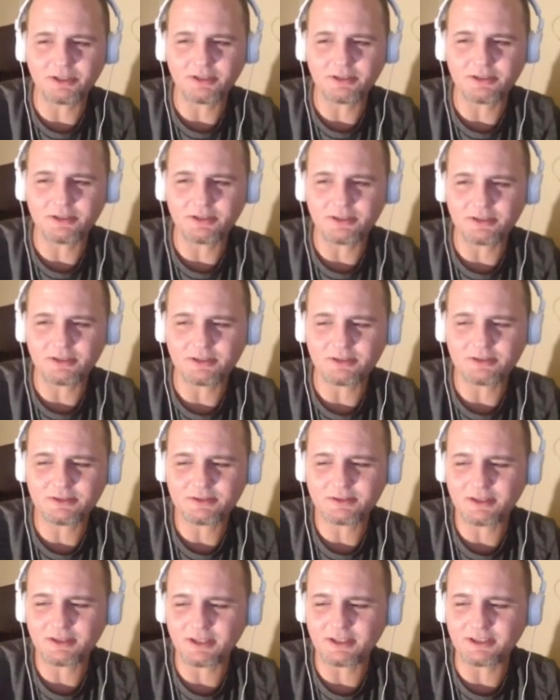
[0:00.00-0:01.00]
And
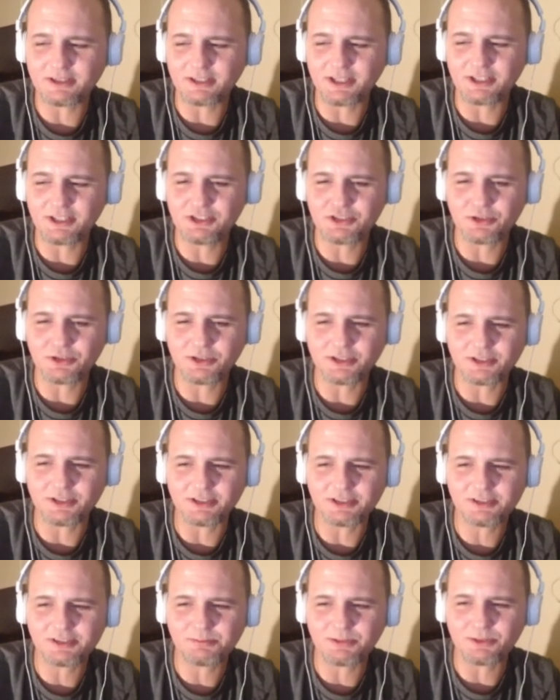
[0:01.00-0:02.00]
I enjoyed
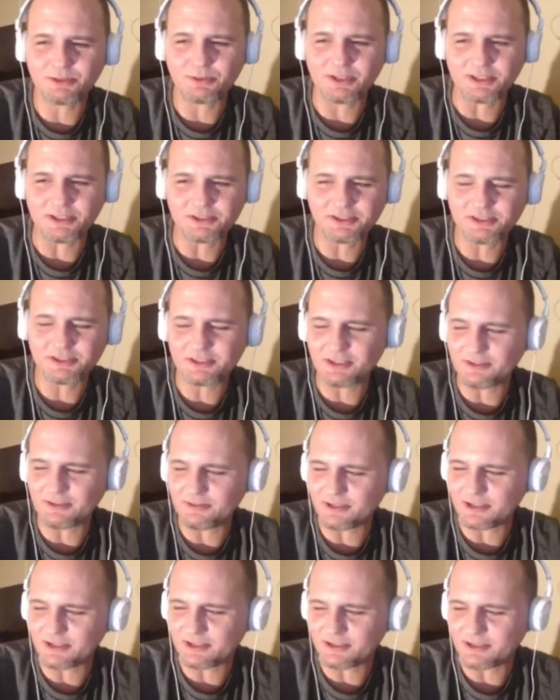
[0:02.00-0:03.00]
it. It's been a while since
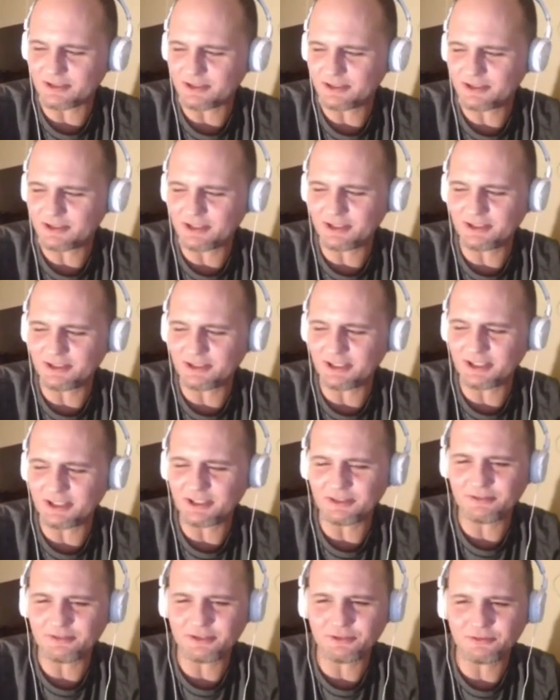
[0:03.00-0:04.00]
I've done the
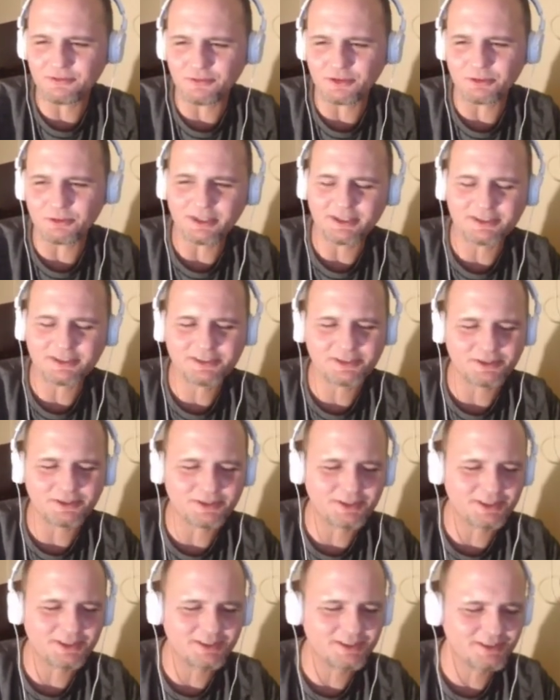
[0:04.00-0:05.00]
interview format,
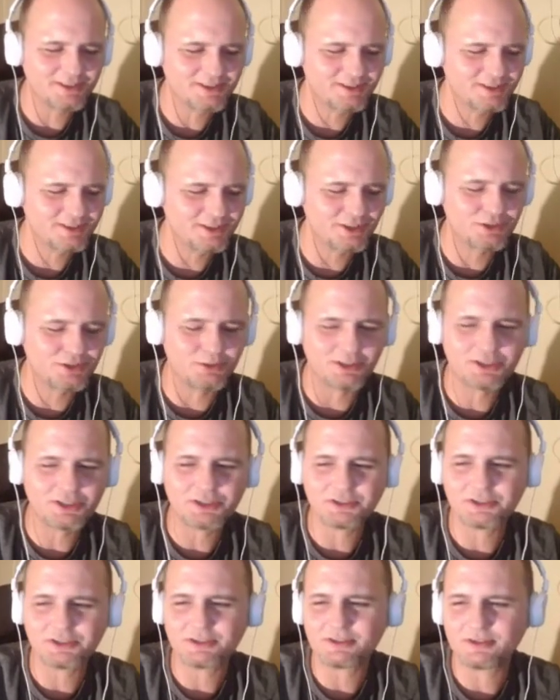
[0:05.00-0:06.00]
so good
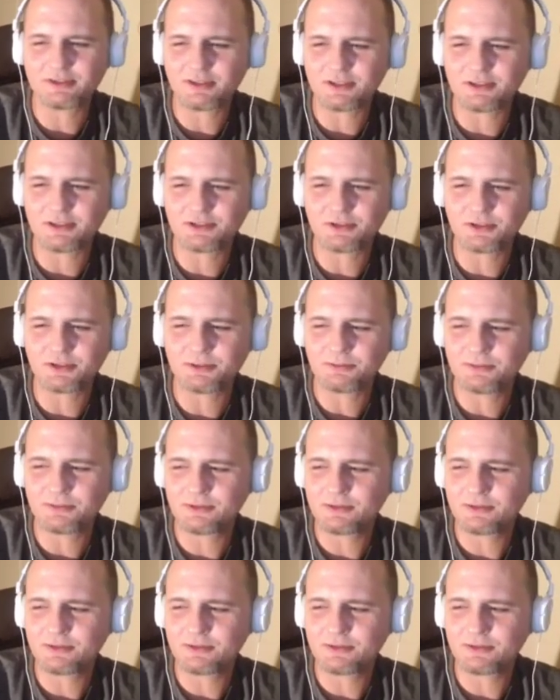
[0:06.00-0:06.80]
questions. I enjoyed them.